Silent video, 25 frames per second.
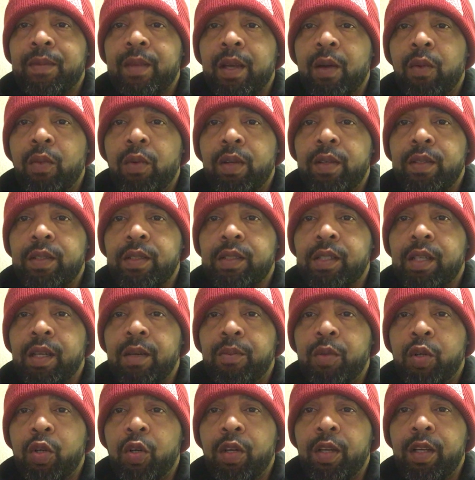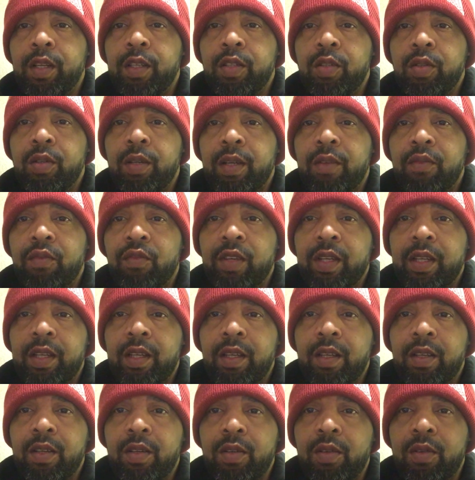I wanted to come on and do a
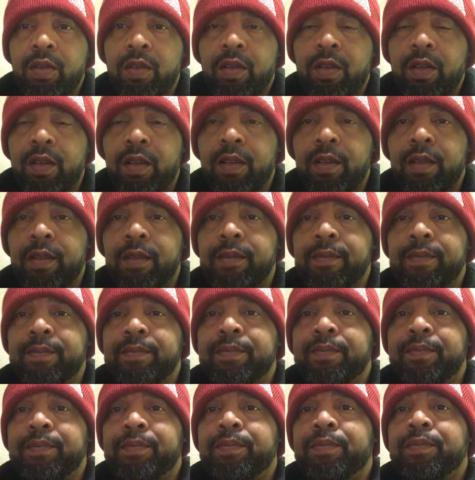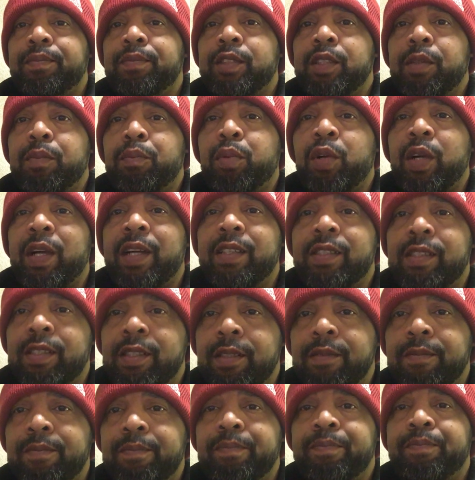video on
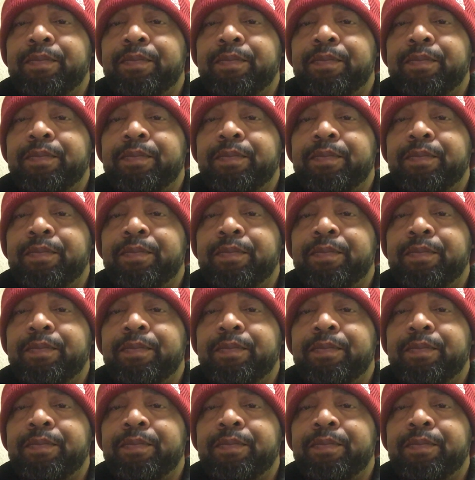depression.